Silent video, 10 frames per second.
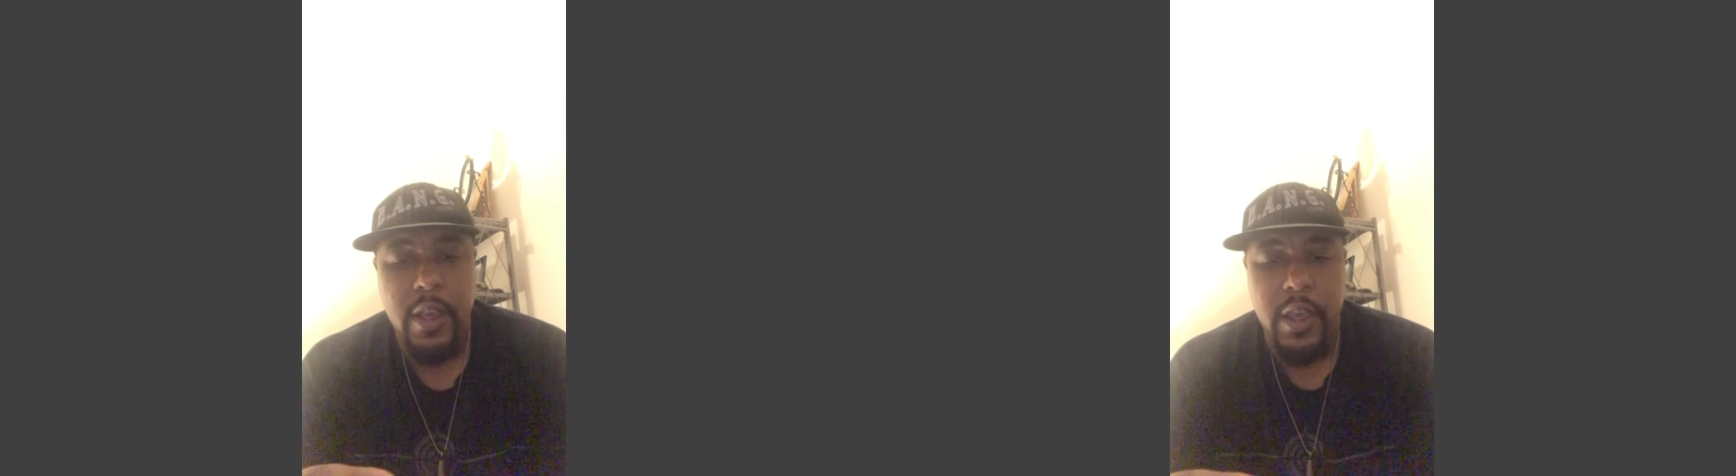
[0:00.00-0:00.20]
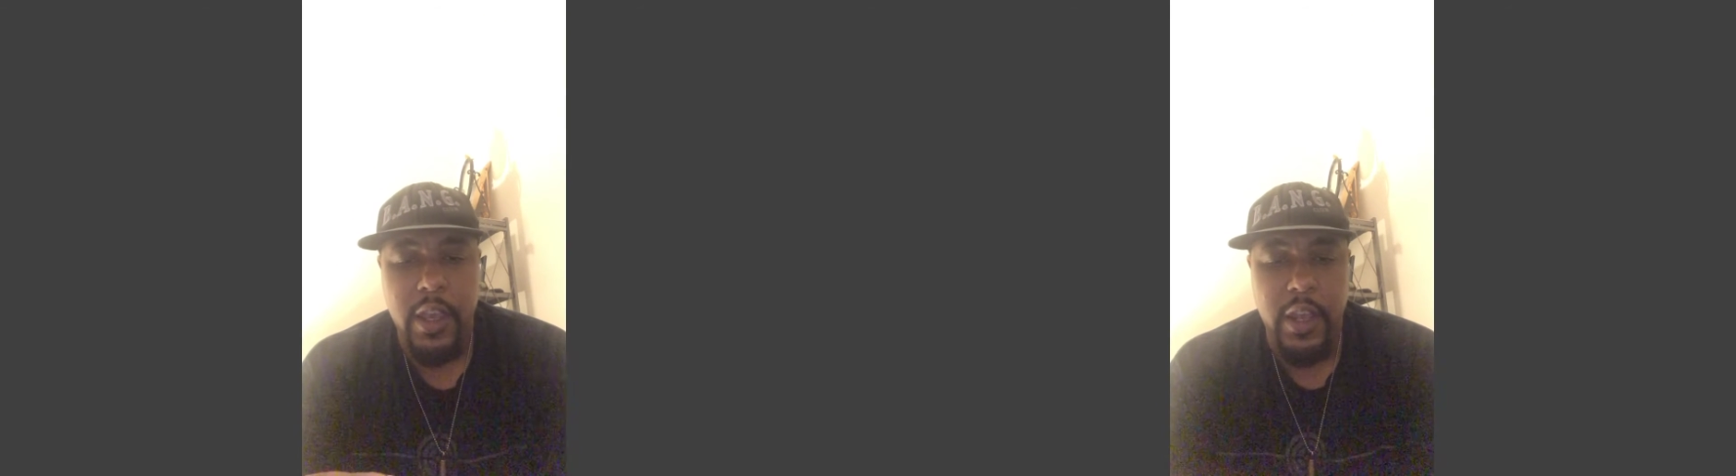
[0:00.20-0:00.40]

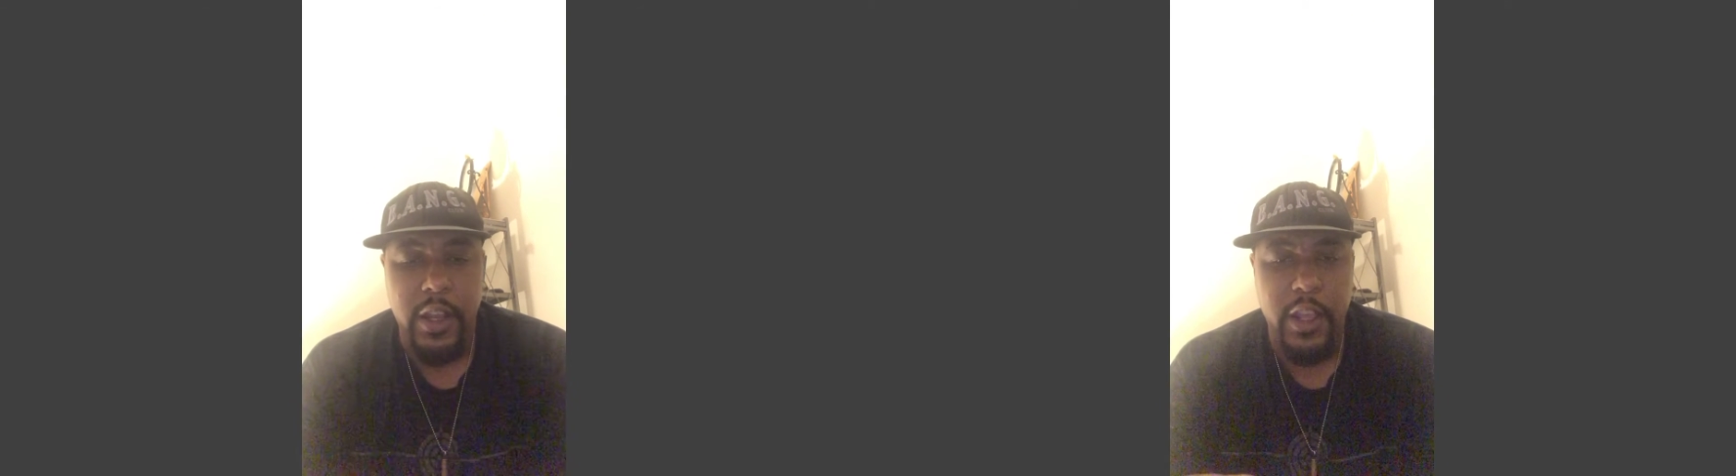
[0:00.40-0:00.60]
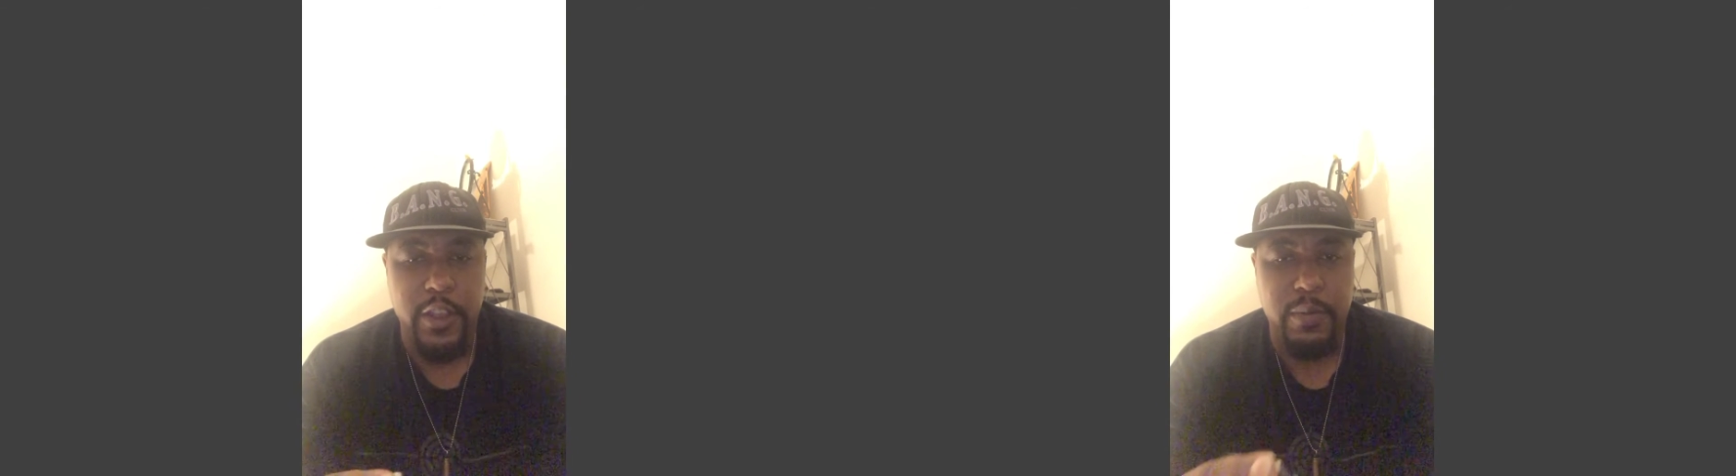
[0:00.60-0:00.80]
and
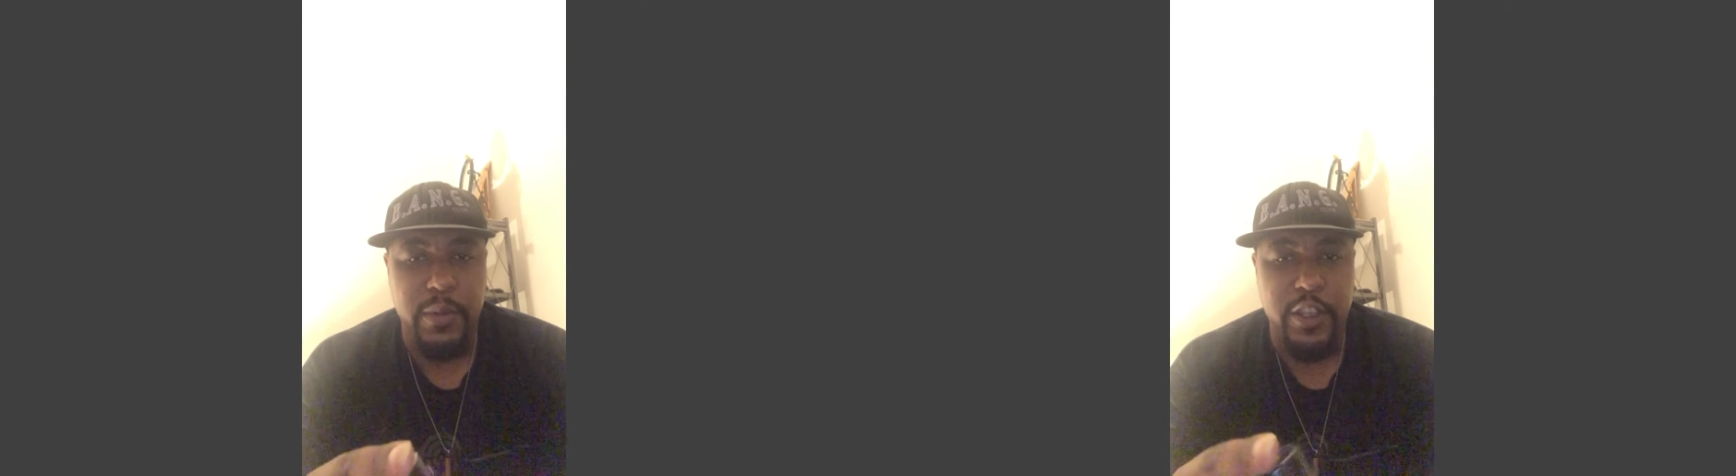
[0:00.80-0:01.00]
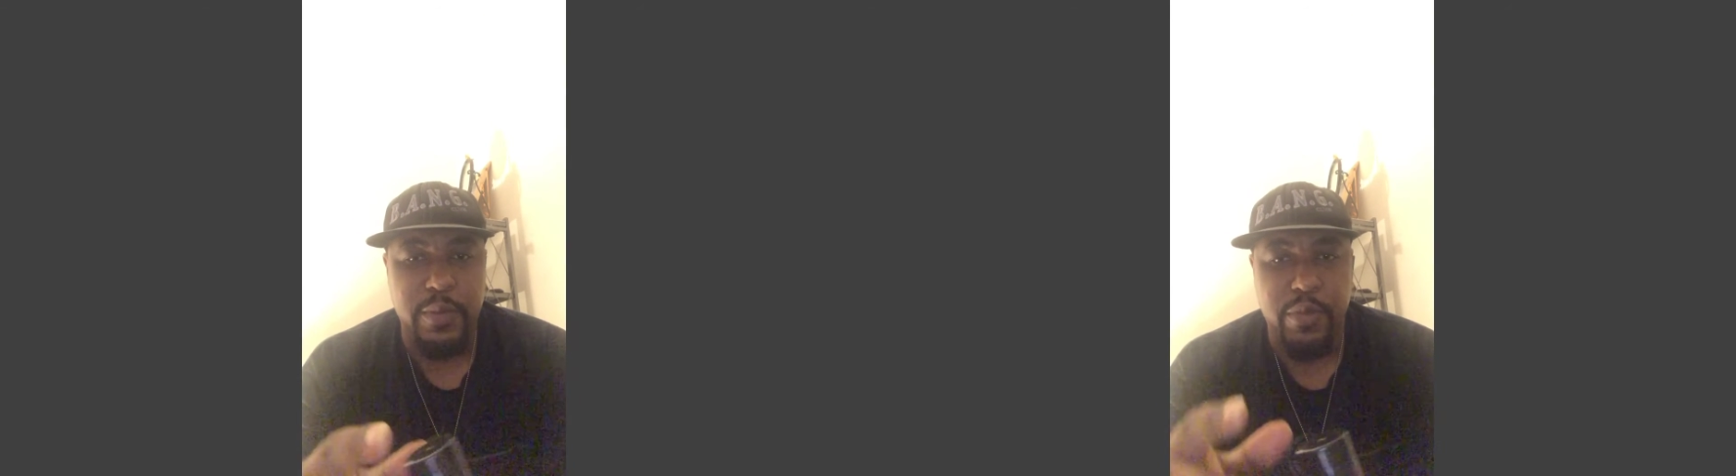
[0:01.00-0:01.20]
get as
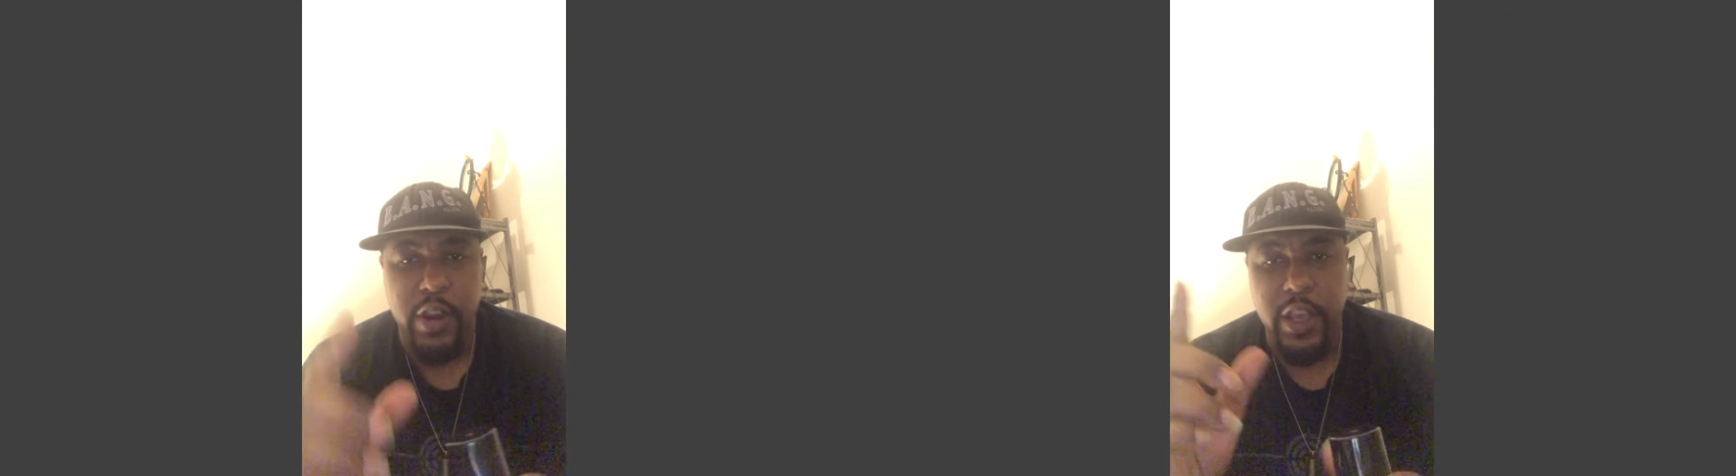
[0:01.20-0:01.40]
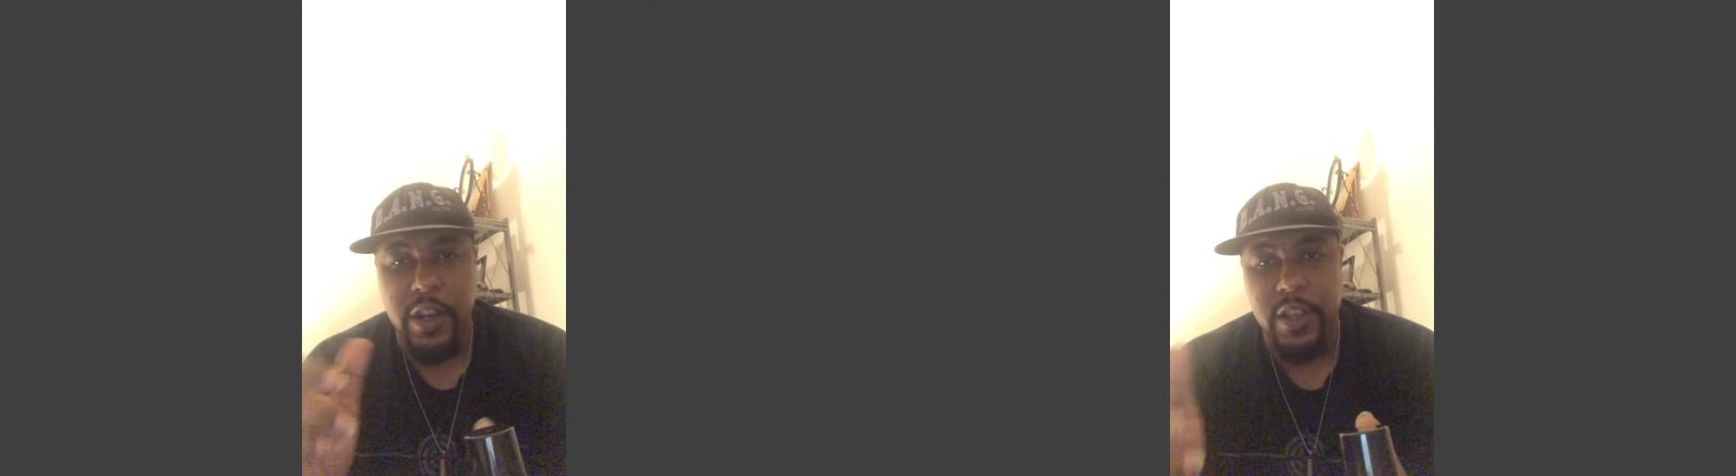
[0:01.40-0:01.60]
much
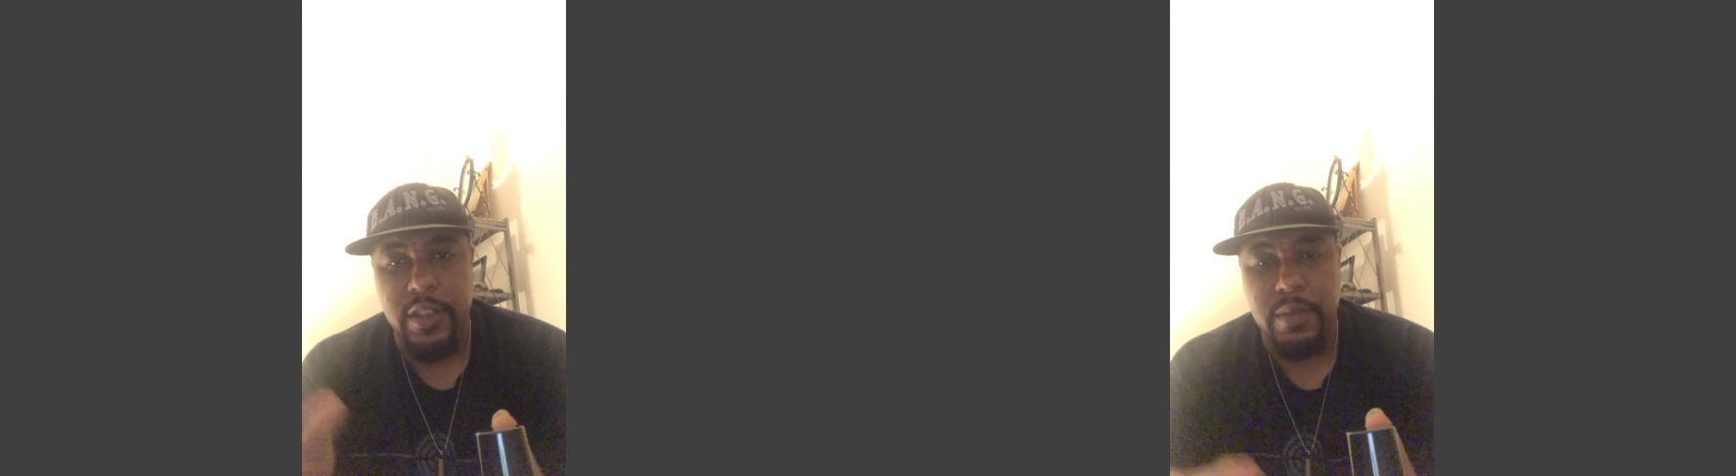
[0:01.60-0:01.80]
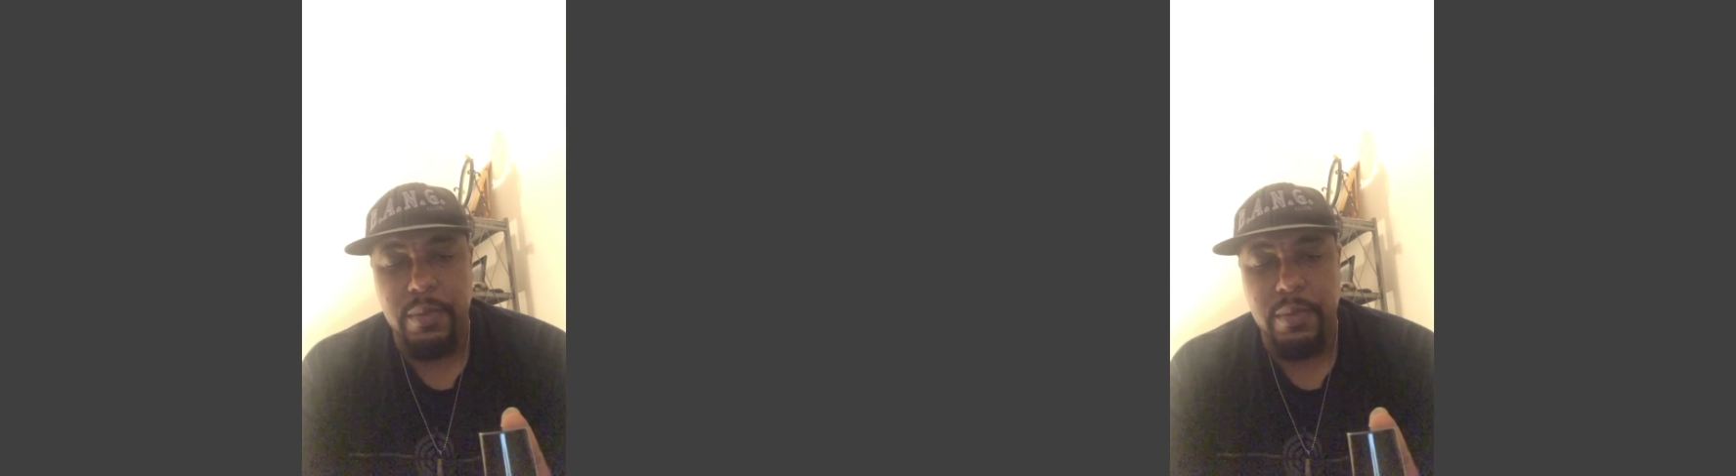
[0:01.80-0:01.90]
spray in as